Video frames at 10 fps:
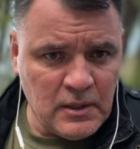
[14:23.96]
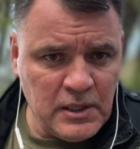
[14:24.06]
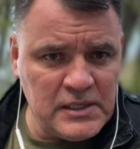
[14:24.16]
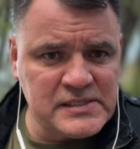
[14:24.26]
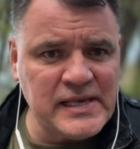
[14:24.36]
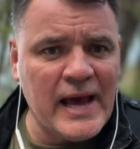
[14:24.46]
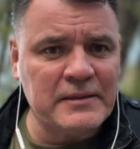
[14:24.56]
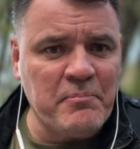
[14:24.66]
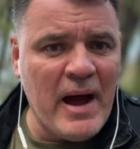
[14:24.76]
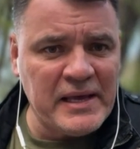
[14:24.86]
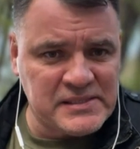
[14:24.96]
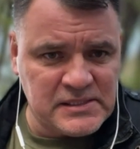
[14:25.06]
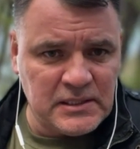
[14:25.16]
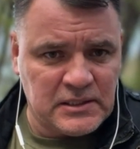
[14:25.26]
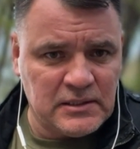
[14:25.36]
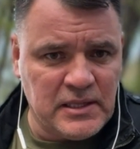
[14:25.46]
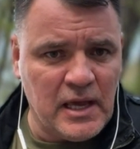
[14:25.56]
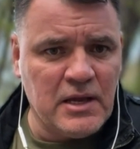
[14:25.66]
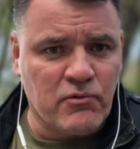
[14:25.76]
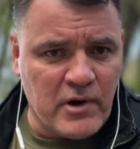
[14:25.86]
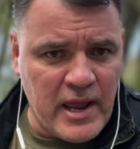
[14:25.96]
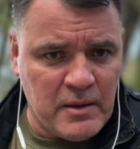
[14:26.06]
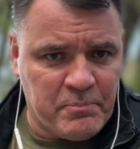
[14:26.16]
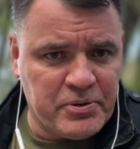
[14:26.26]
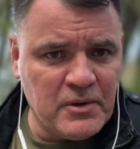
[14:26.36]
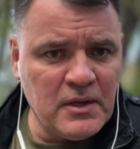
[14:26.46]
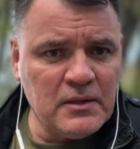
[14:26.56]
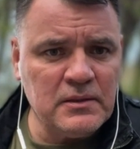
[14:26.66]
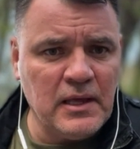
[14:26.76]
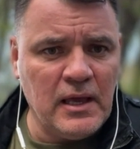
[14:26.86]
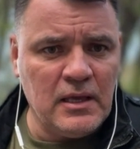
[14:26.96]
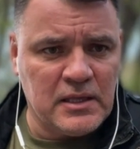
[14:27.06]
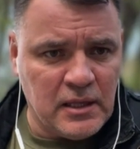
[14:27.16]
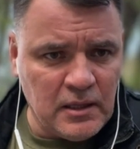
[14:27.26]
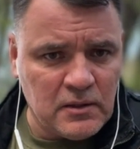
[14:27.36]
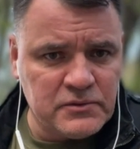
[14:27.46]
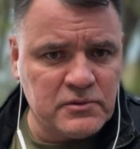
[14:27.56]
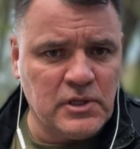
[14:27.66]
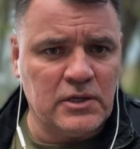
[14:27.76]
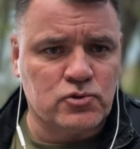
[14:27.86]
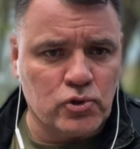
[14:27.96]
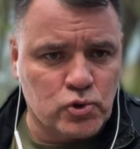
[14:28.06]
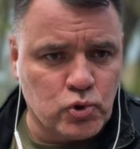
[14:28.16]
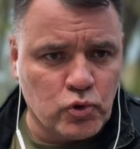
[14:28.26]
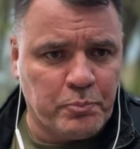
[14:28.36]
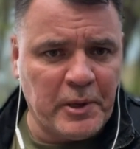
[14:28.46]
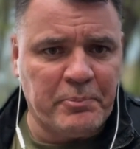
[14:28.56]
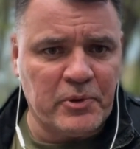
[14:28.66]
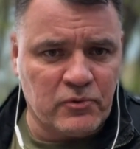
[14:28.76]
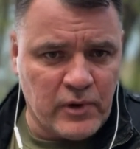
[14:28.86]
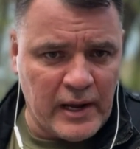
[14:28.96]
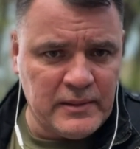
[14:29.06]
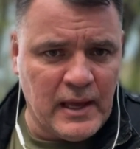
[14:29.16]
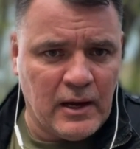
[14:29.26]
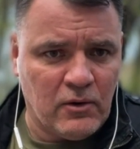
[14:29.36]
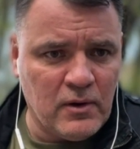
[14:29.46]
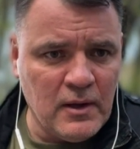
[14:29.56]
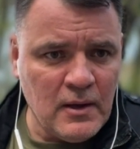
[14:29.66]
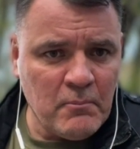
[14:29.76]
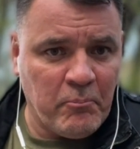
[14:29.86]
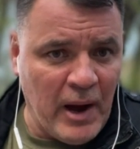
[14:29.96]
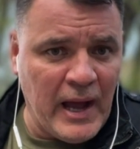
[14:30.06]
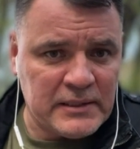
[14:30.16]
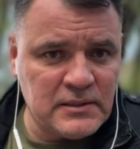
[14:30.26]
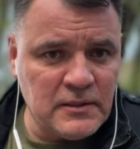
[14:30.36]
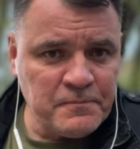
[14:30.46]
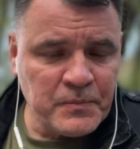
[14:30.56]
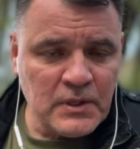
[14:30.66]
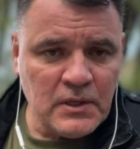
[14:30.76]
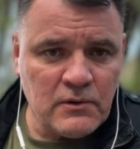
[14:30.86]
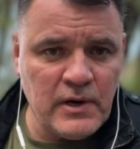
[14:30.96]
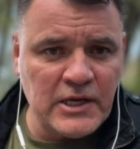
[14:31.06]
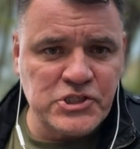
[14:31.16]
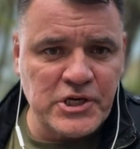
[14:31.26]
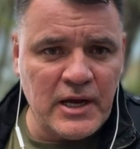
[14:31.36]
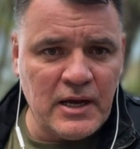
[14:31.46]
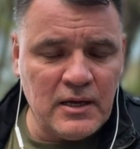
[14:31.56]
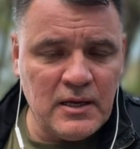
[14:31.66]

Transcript: Inside my city, they rape, they killed, they torture people right now. But Russia